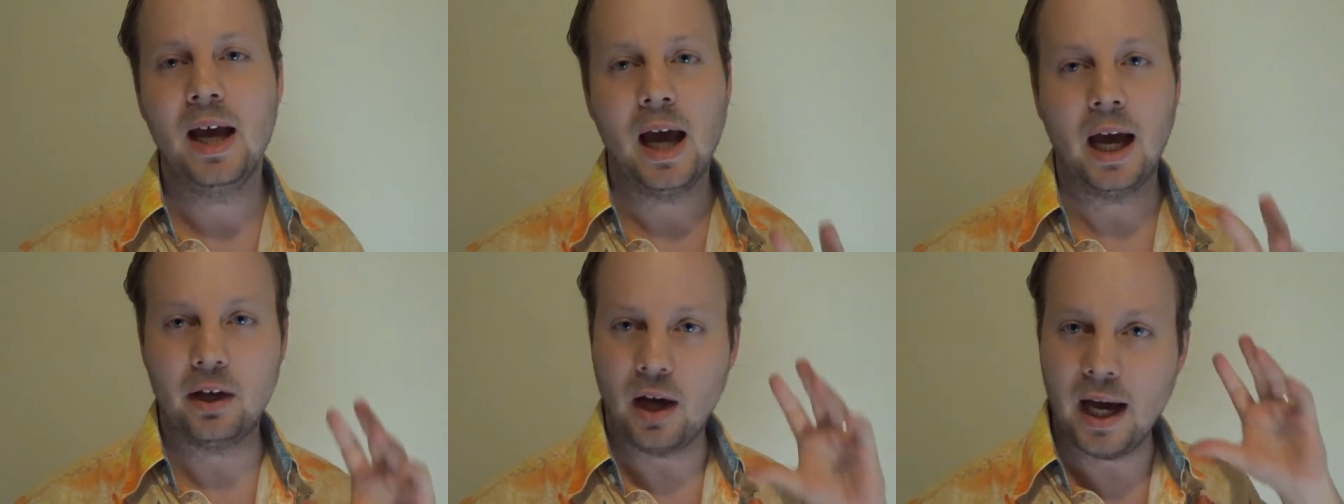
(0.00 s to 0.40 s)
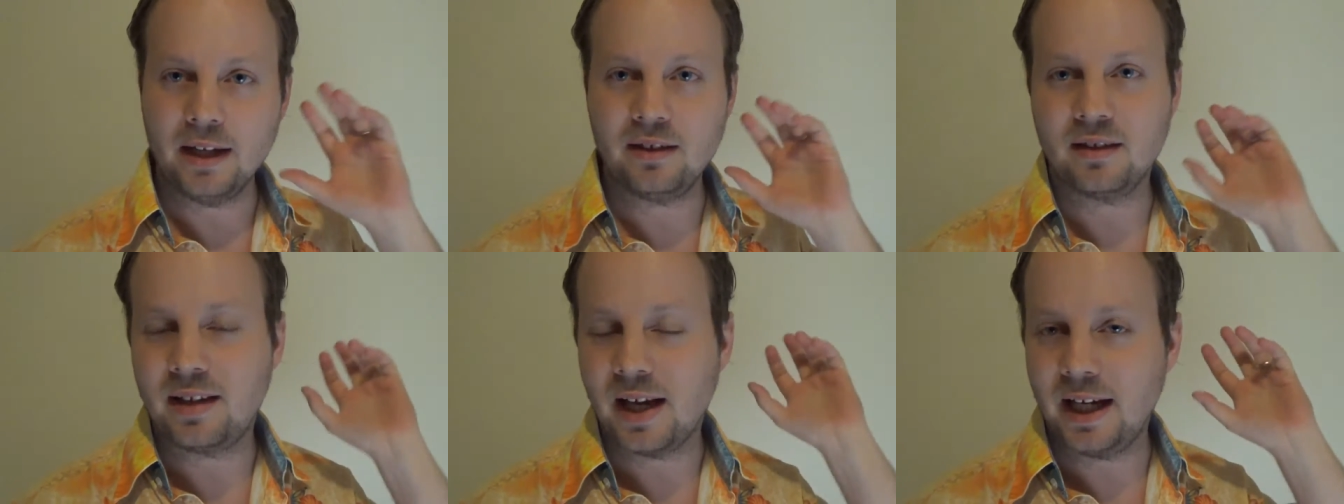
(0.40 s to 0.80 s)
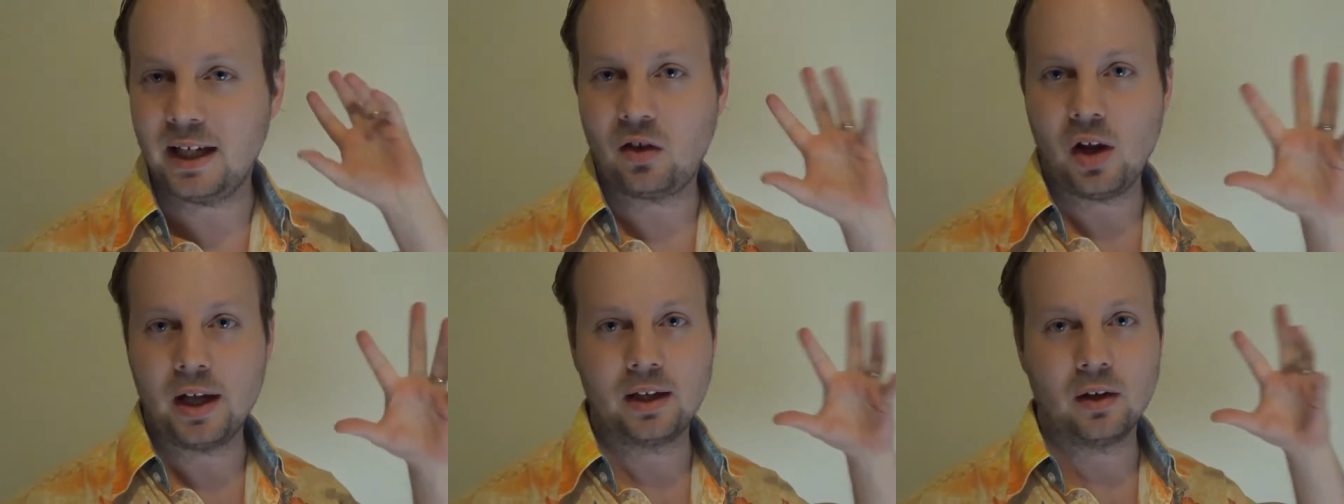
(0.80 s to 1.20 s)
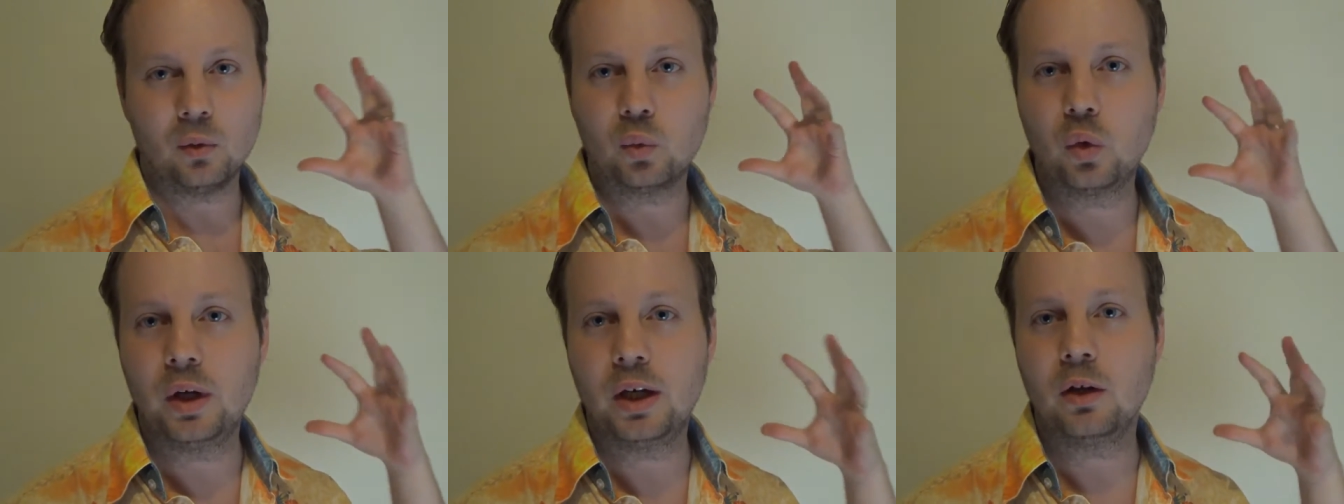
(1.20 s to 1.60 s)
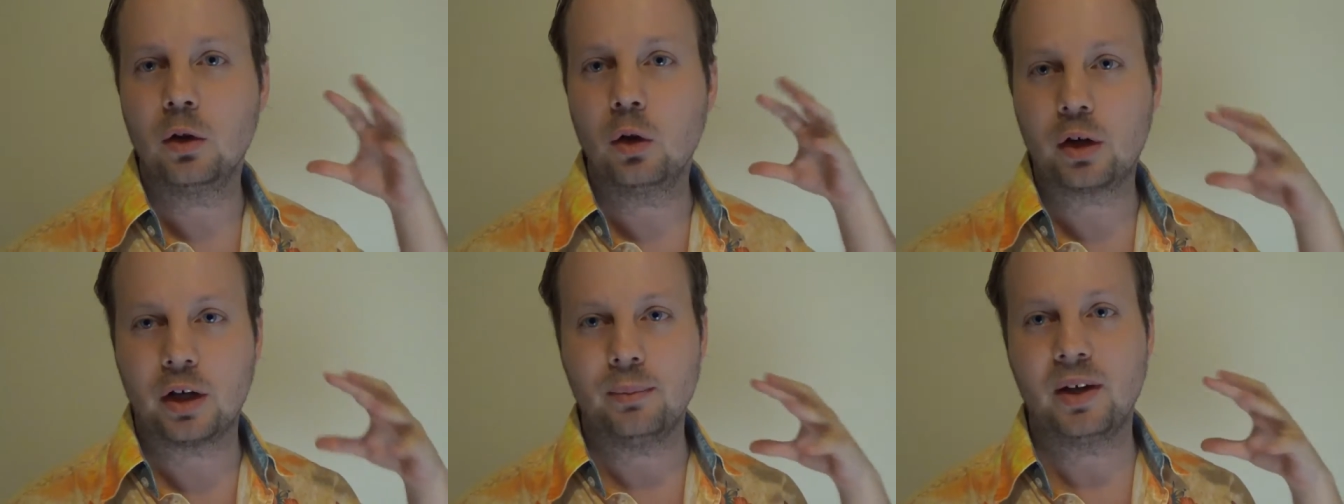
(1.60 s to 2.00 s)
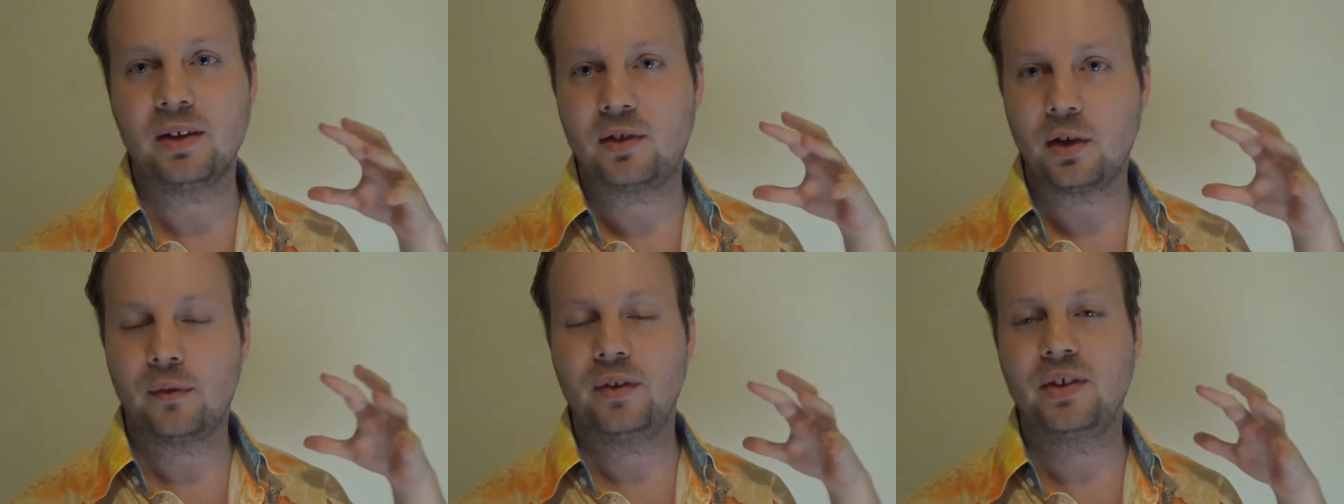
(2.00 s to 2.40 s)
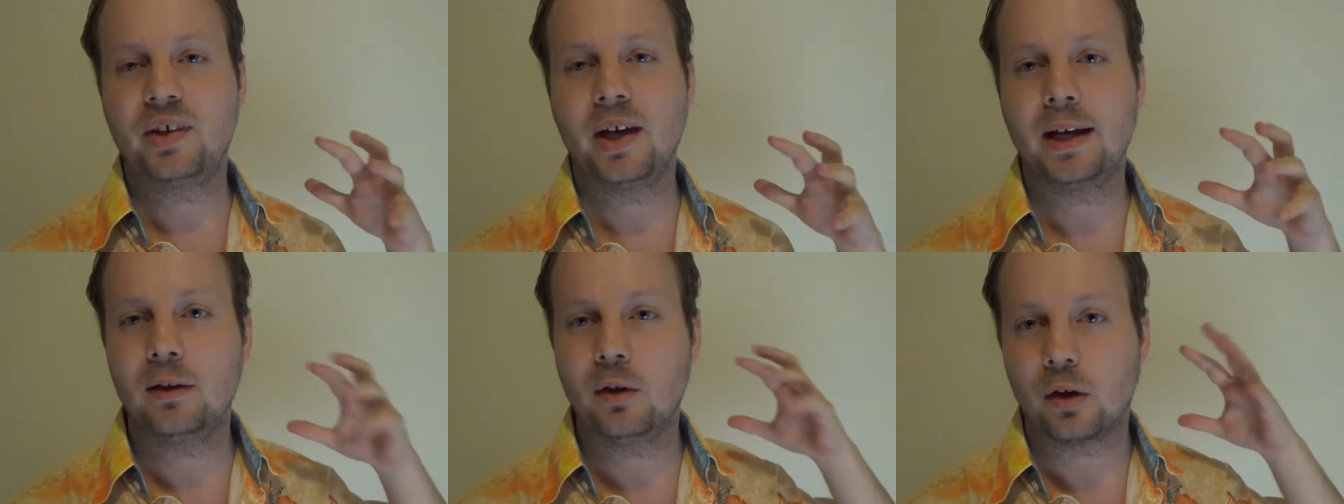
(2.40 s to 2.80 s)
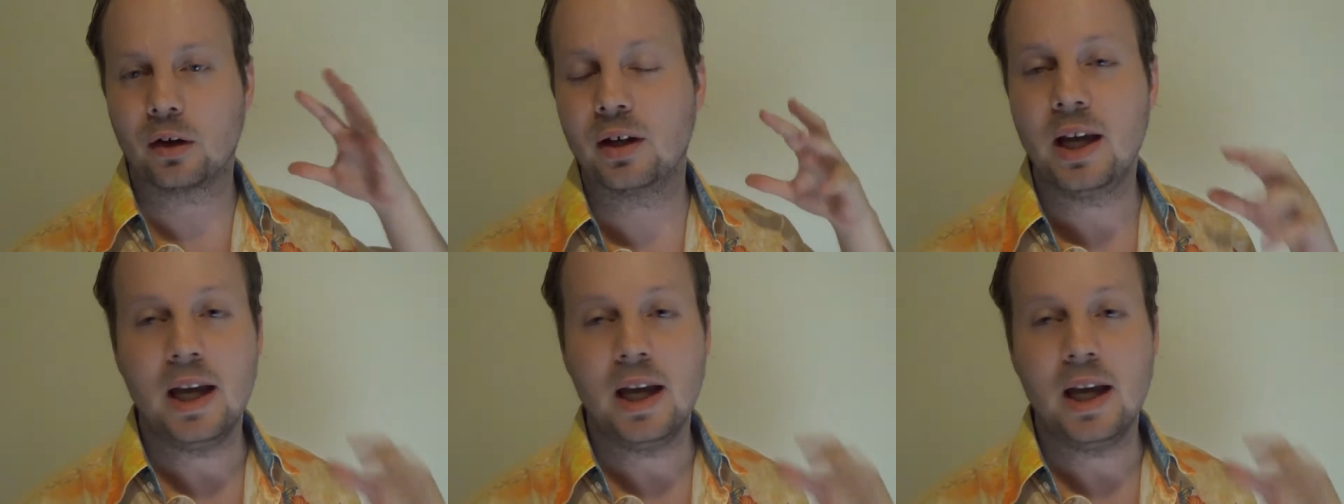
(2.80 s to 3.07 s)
and I had to take like a real look at myself and say, look,